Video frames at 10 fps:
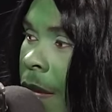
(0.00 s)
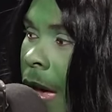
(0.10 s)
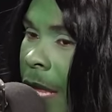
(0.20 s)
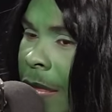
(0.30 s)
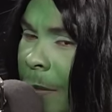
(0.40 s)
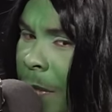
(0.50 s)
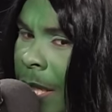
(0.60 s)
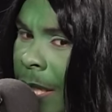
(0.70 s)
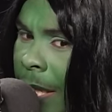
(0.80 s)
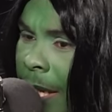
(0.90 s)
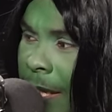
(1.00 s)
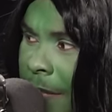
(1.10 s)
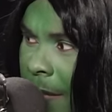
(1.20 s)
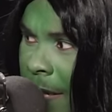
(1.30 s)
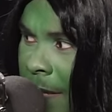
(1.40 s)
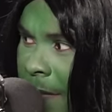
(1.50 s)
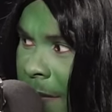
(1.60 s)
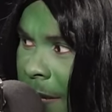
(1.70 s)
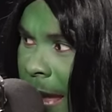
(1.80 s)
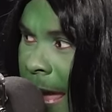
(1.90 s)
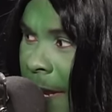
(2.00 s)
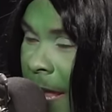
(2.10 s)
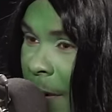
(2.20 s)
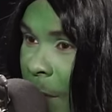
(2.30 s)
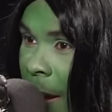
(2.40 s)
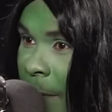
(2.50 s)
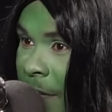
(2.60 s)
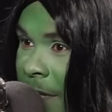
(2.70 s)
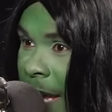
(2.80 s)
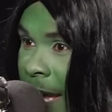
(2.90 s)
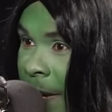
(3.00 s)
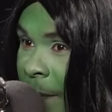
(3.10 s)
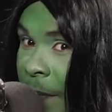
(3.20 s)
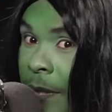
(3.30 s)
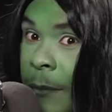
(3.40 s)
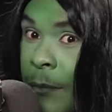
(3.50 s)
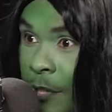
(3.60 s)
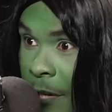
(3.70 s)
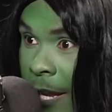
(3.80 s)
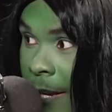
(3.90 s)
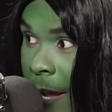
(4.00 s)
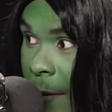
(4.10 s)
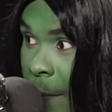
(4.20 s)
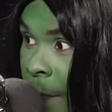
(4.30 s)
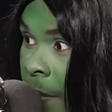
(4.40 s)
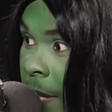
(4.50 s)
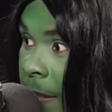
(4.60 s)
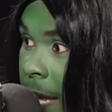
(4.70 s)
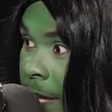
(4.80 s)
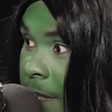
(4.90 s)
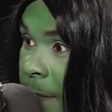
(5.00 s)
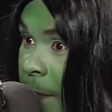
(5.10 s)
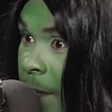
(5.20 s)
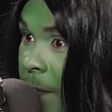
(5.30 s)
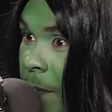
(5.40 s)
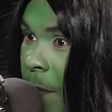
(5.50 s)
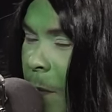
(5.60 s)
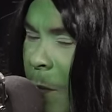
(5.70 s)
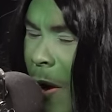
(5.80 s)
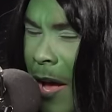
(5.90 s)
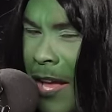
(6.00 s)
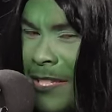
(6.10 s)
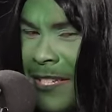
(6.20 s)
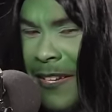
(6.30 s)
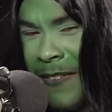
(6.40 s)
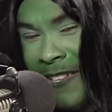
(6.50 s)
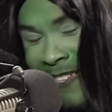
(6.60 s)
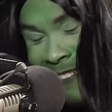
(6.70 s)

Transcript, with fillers: I think we can get into this. Yeah. And like Robert said, put your head down. Let's. What? What?